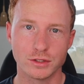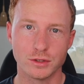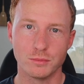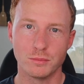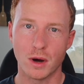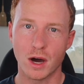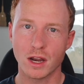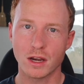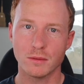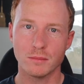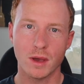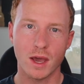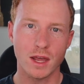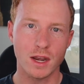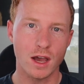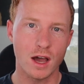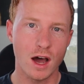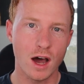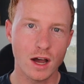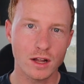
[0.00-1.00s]
you bought them
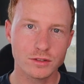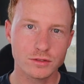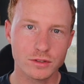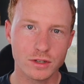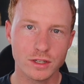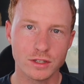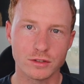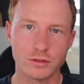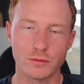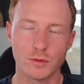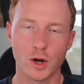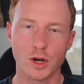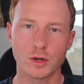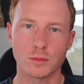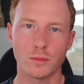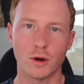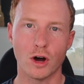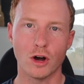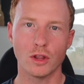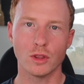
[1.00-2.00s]
at 100, you rode
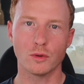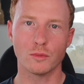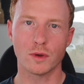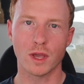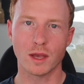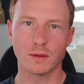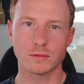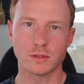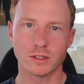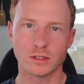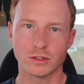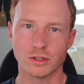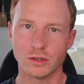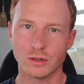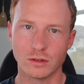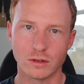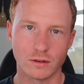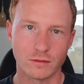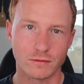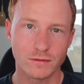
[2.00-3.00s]
them all the way up to
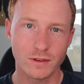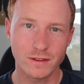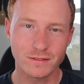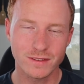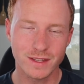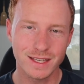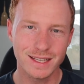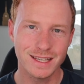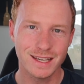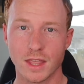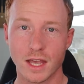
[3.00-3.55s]
250.